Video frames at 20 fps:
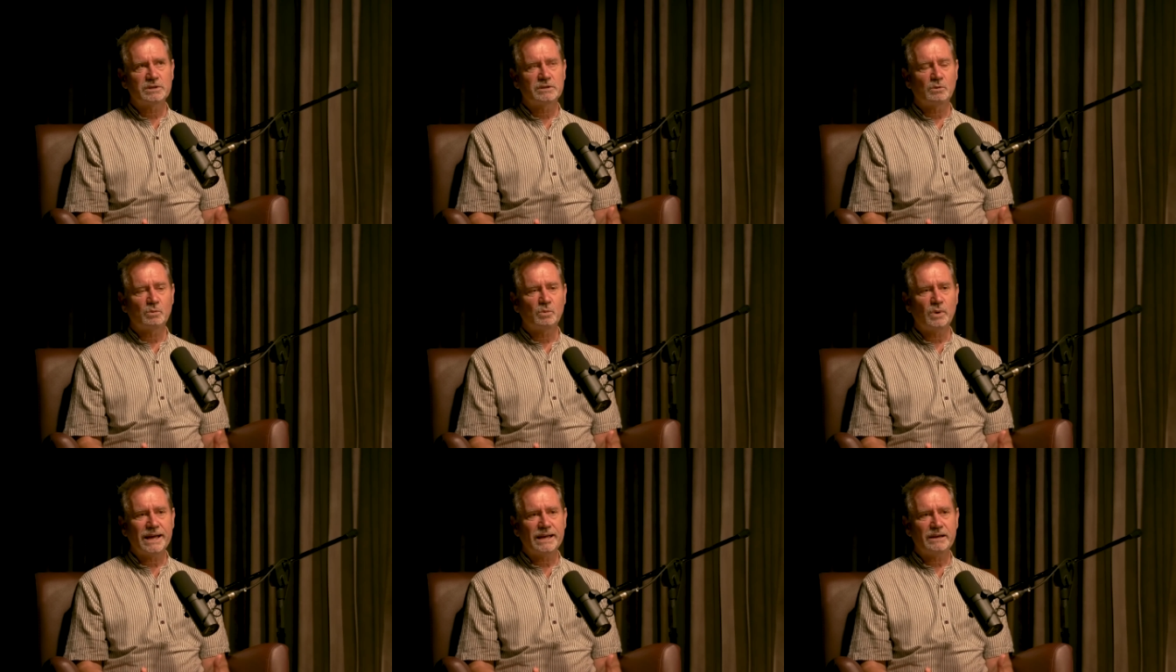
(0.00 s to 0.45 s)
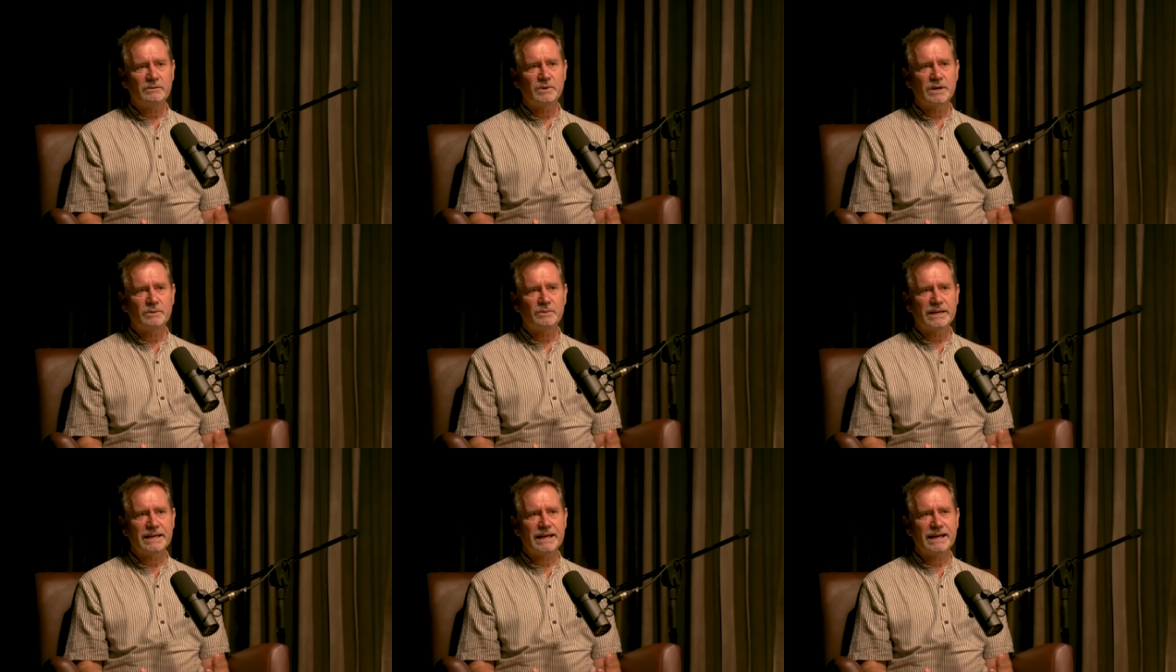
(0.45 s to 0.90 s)
in a way
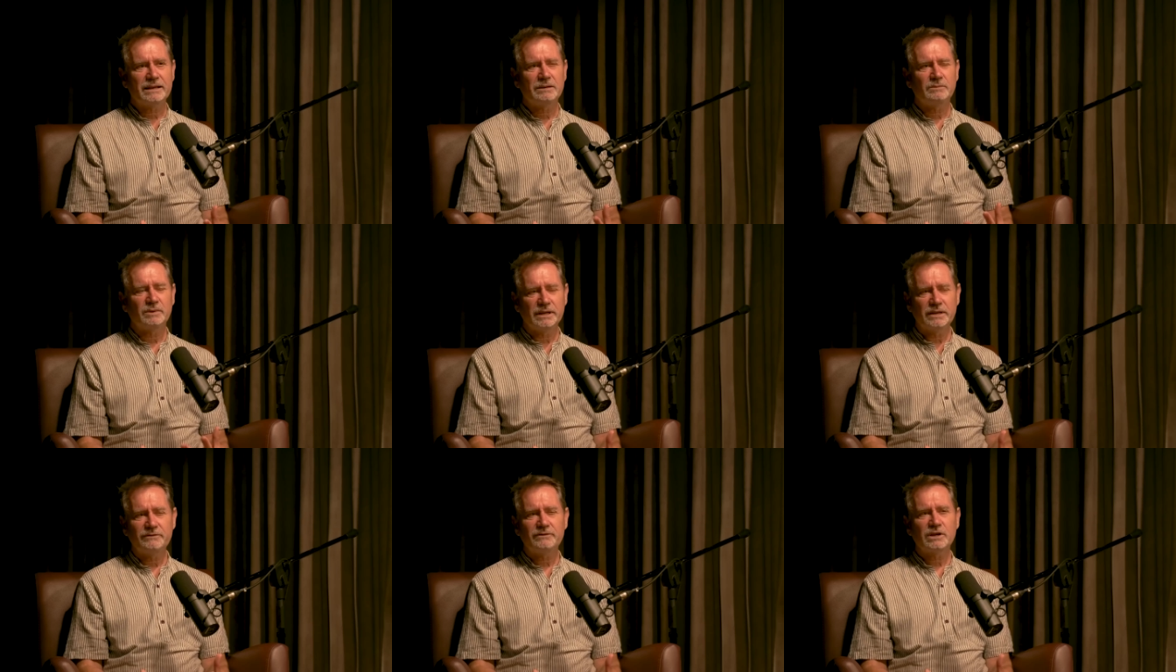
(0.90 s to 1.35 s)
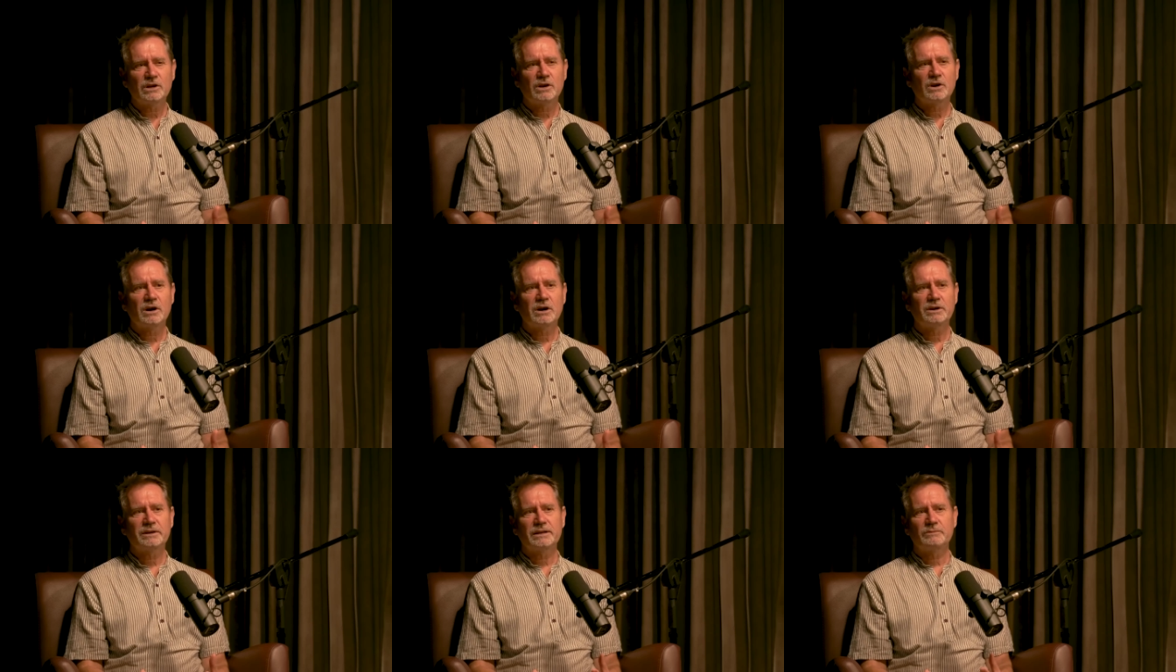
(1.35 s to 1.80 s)
where we had a belief in
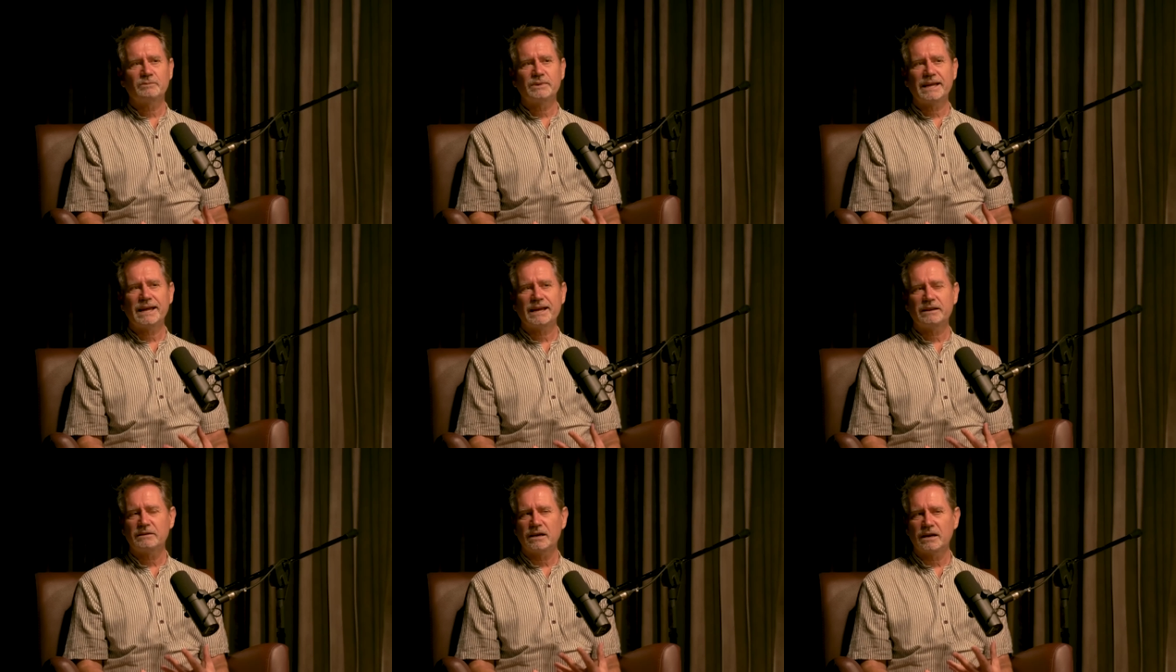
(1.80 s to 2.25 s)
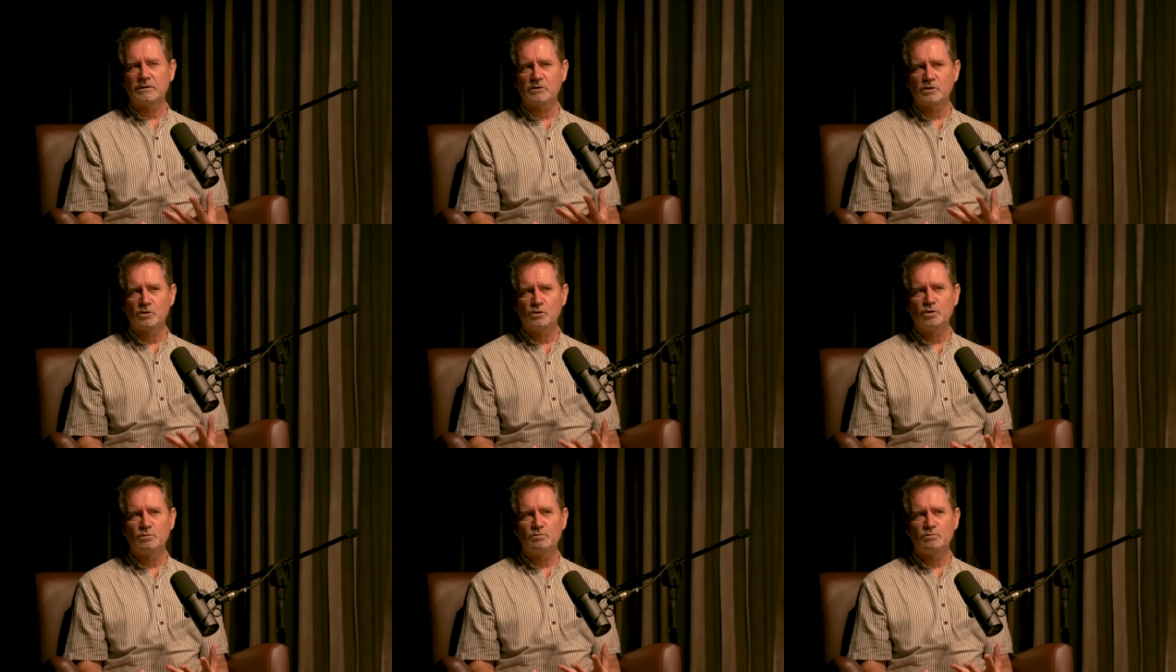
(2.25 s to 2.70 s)
God and we had a
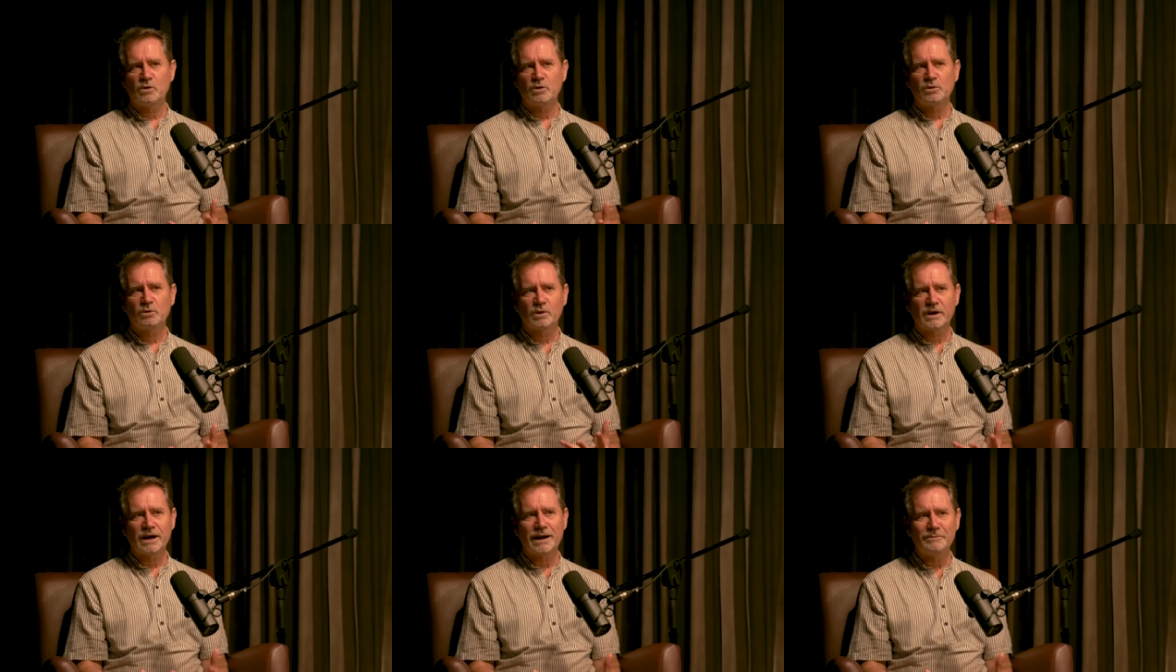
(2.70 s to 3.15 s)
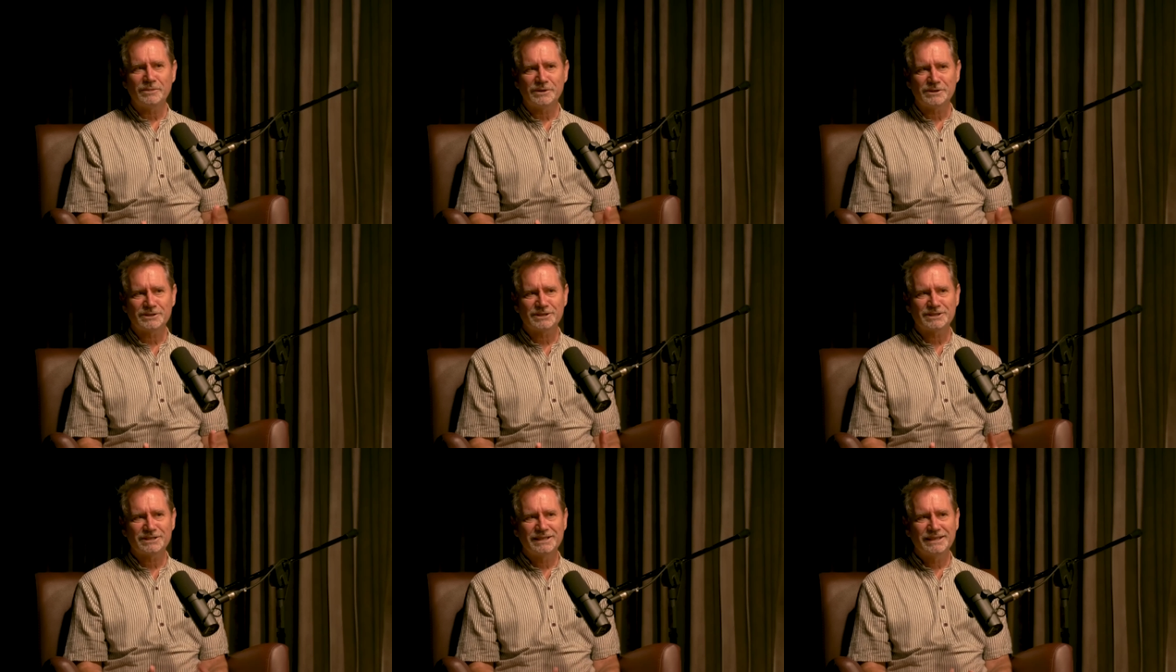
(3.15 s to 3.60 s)
good moral
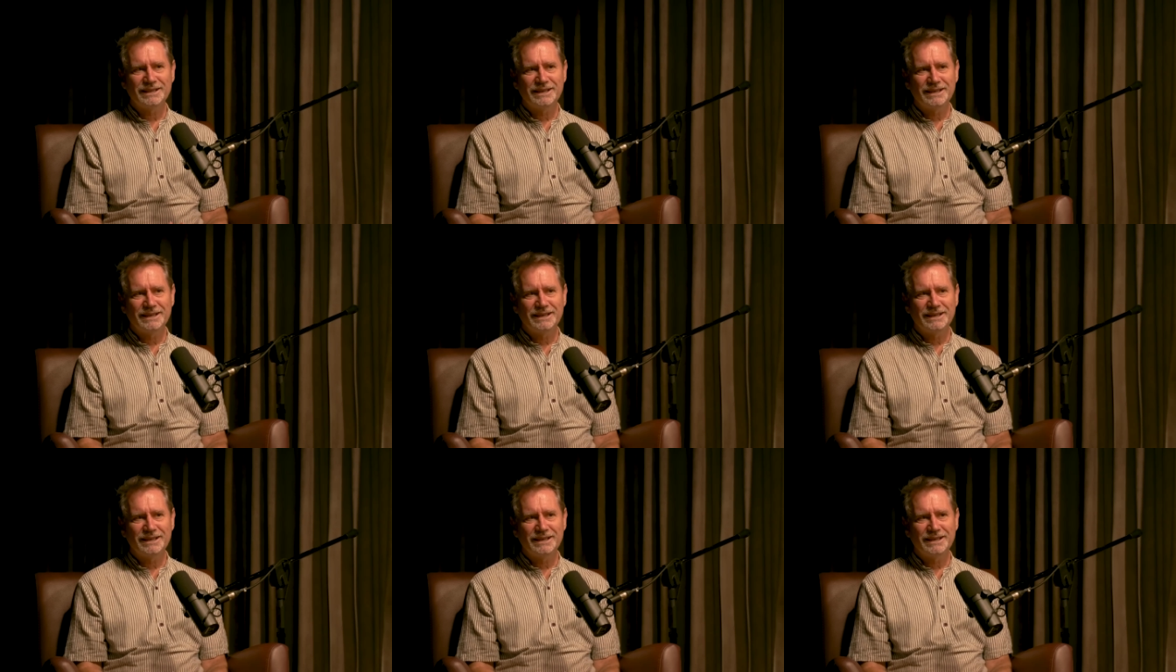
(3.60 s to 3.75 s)
compass